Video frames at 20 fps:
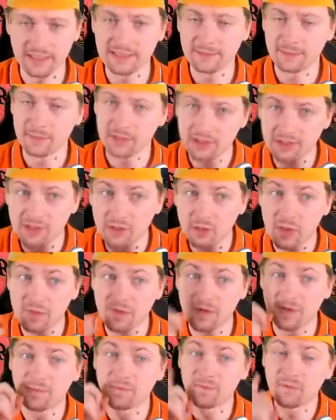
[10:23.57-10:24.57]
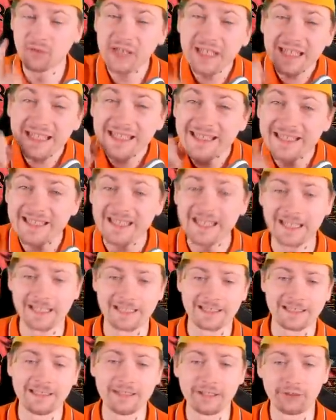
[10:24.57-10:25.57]
especially that we have a three
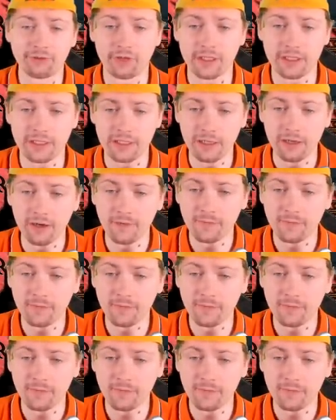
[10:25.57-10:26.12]
six leader right now.